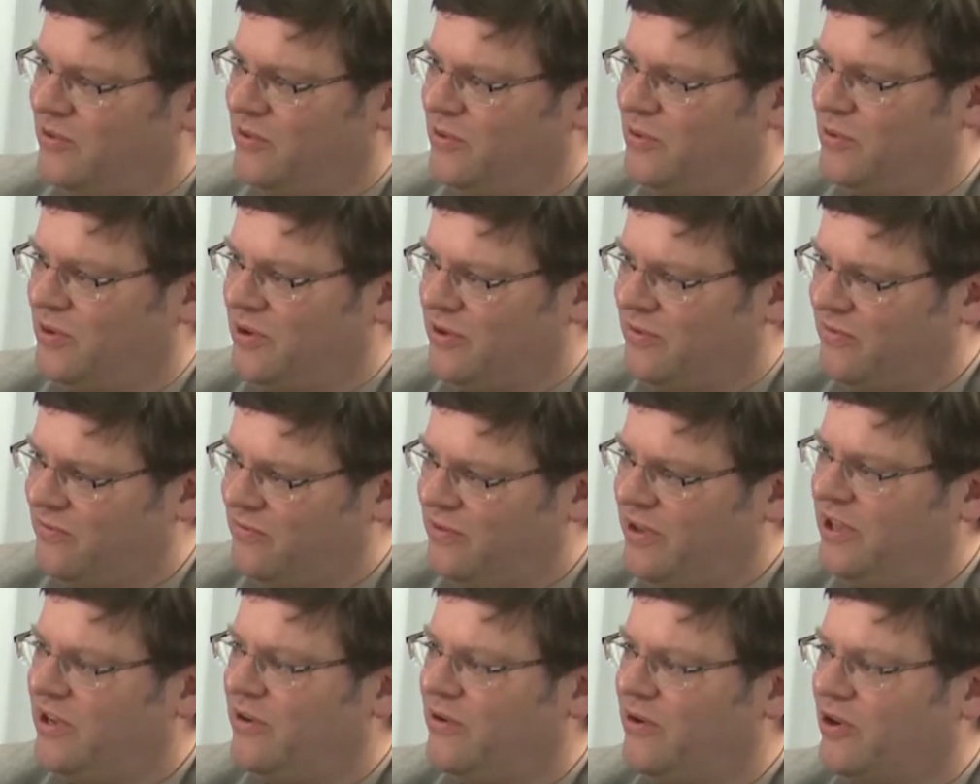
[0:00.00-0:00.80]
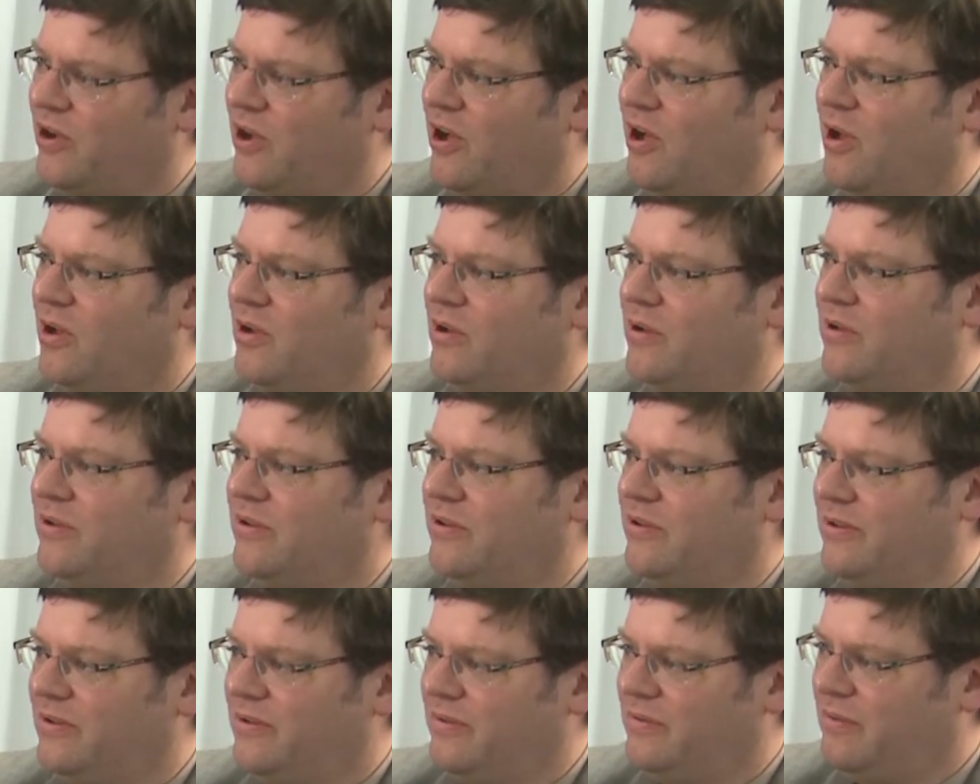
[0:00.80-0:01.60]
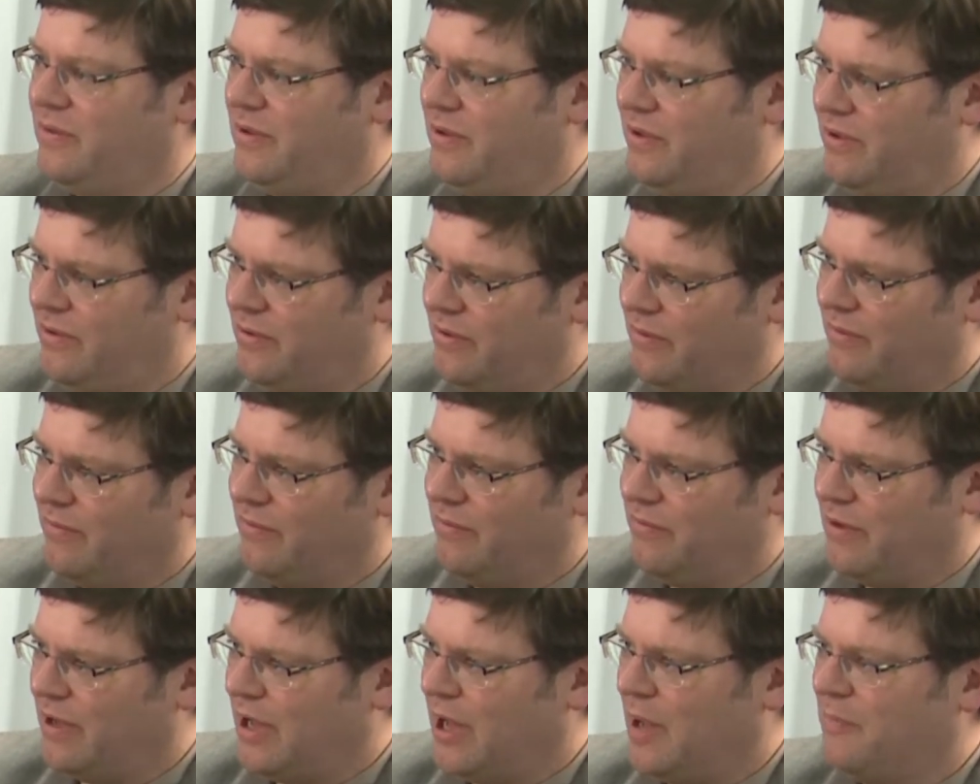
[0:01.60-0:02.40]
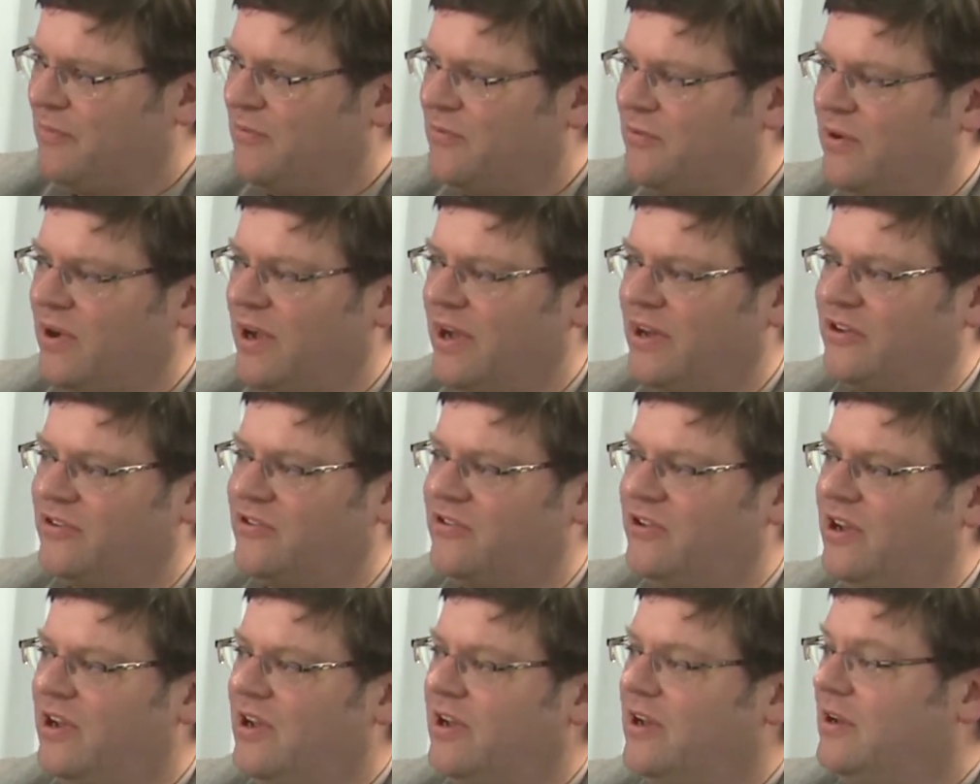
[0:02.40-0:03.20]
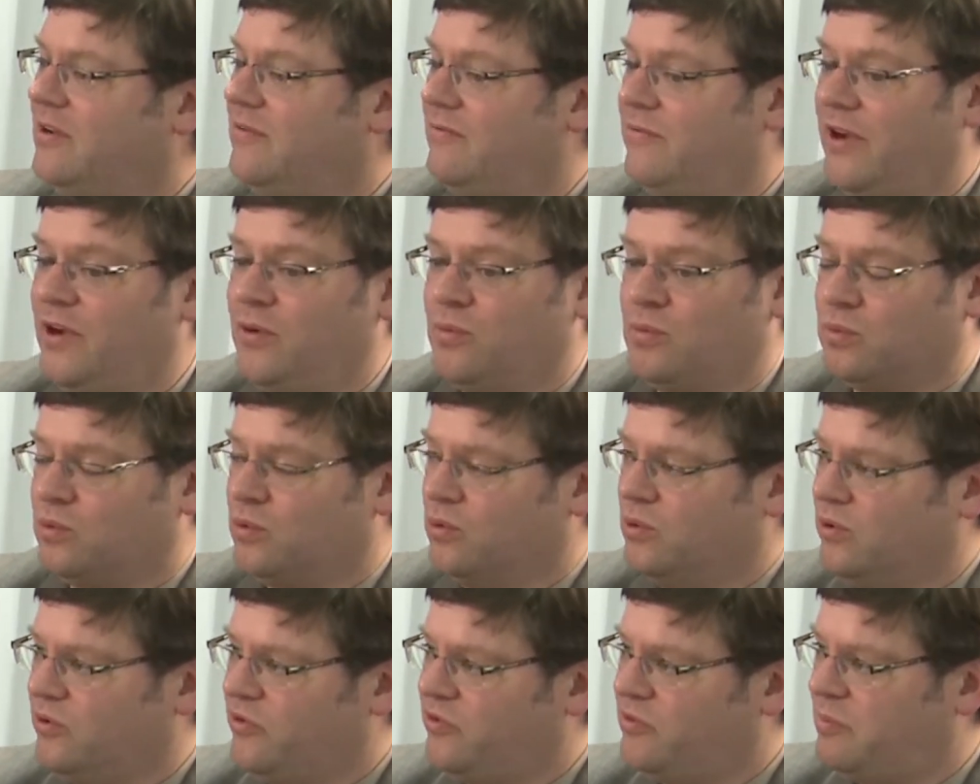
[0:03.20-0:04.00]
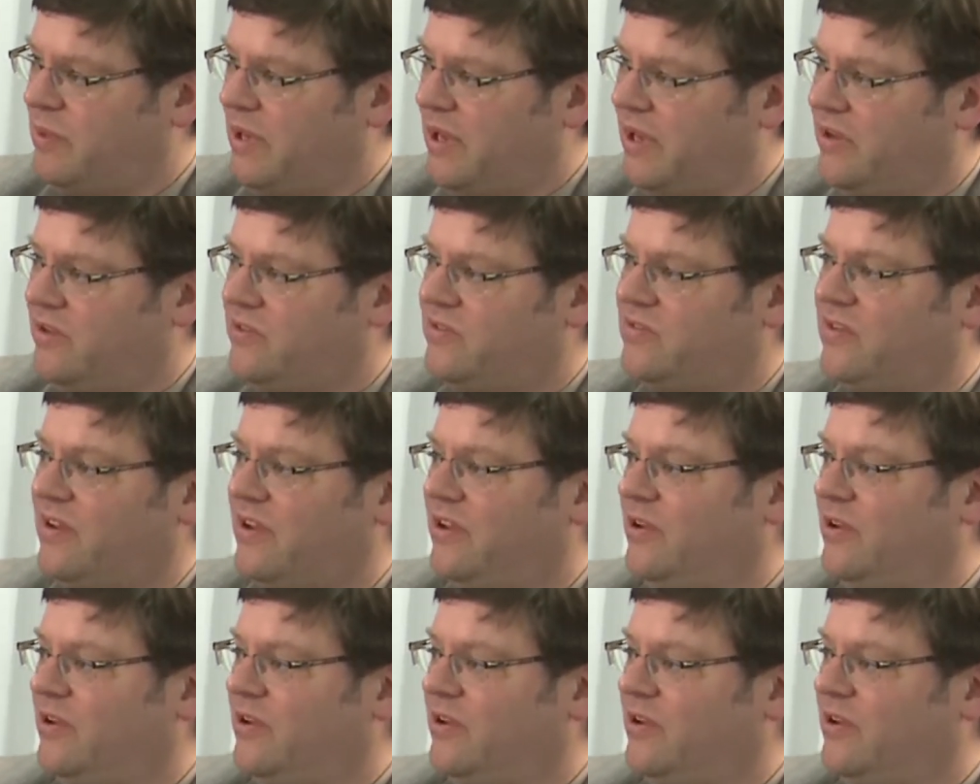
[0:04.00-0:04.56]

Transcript: to configure it all up front, very rules-based.